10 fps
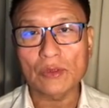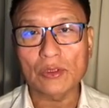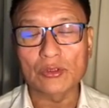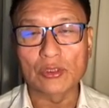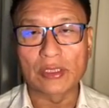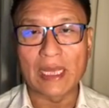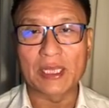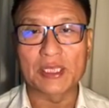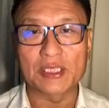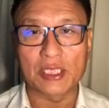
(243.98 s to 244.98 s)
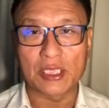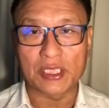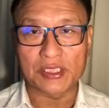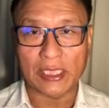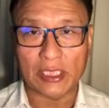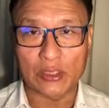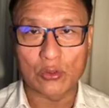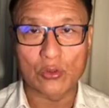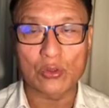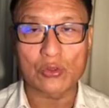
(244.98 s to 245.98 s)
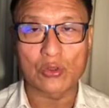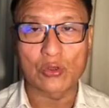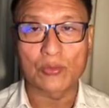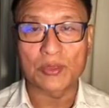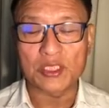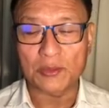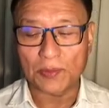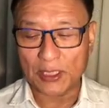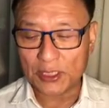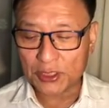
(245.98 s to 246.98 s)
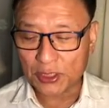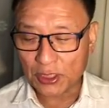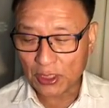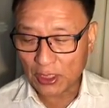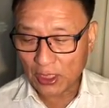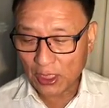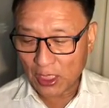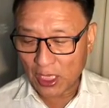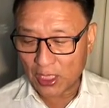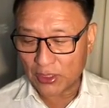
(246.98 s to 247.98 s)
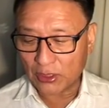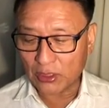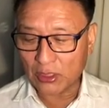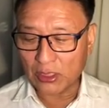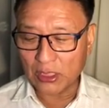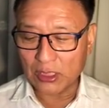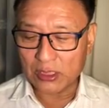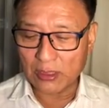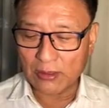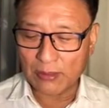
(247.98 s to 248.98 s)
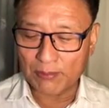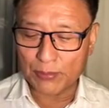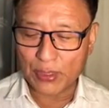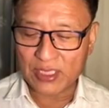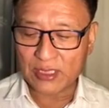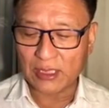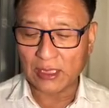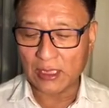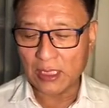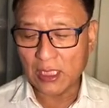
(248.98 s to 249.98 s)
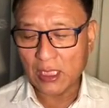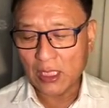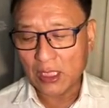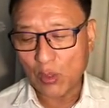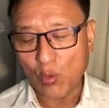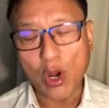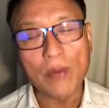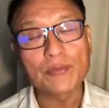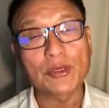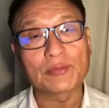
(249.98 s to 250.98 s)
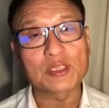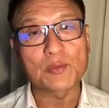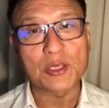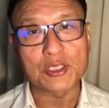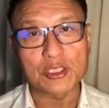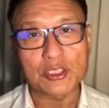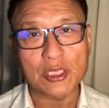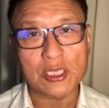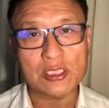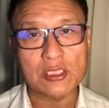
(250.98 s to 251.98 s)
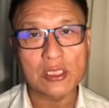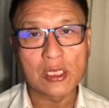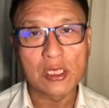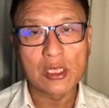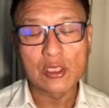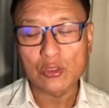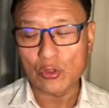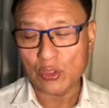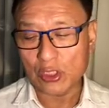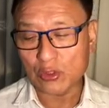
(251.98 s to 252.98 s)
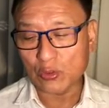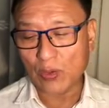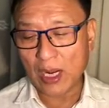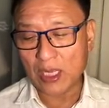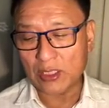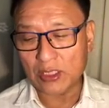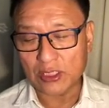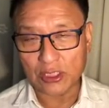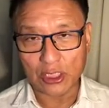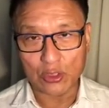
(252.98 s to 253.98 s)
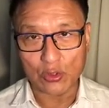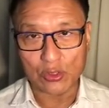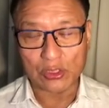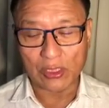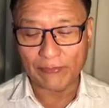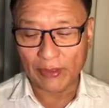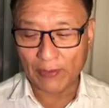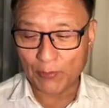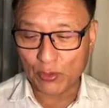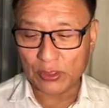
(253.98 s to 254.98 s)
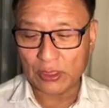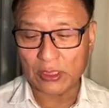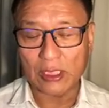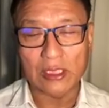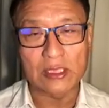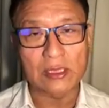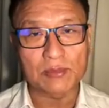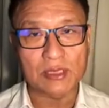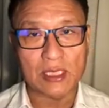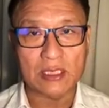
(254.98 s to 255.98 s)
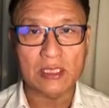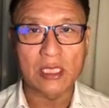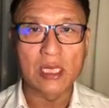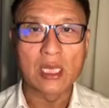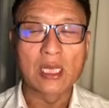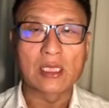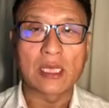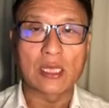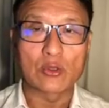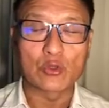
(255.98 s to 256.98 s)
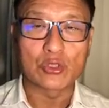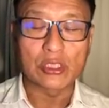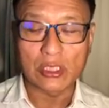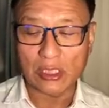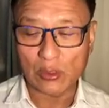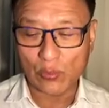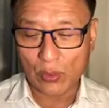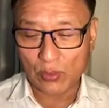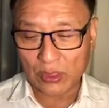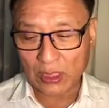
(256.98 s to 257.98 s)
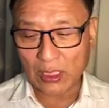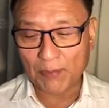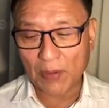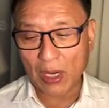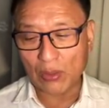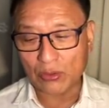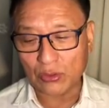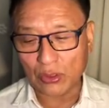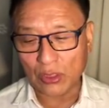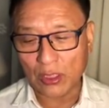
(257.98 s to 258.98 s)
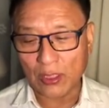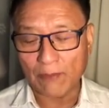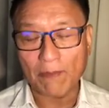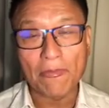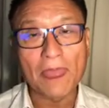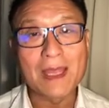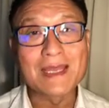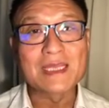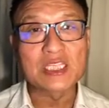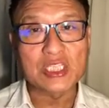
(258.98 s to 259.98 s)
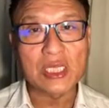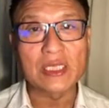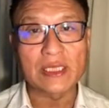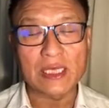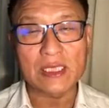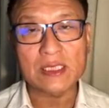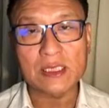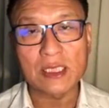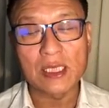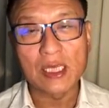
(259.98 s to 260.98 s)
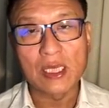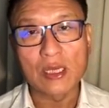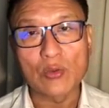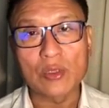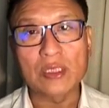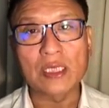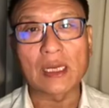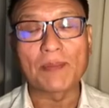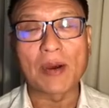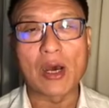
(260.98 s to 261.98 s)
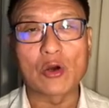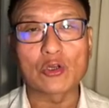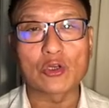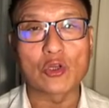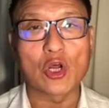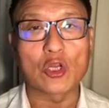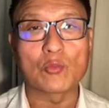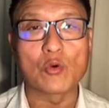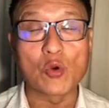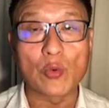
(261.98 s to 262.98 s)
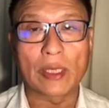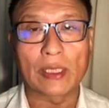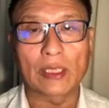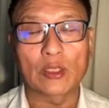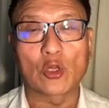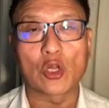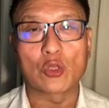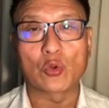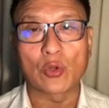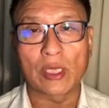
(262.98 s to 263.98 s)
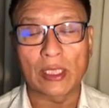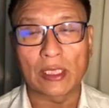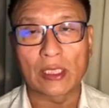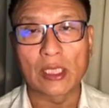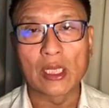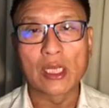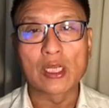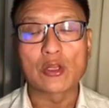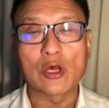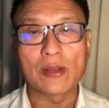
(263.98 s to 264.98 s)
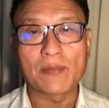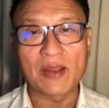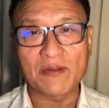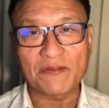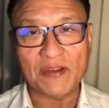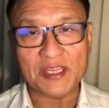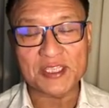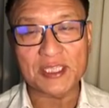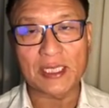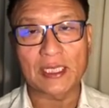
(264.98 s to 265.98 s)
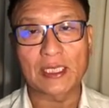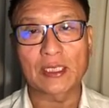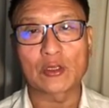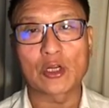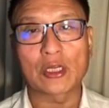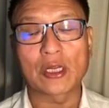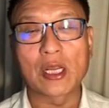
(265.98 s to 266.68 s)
so that is the second door, door of the speech. And the third is embracing the warmth of the spaciousness. So reason why these three doors are very important in some sense that usually when we think about um, stillness, we think about not moving, not doing, not manifesting, not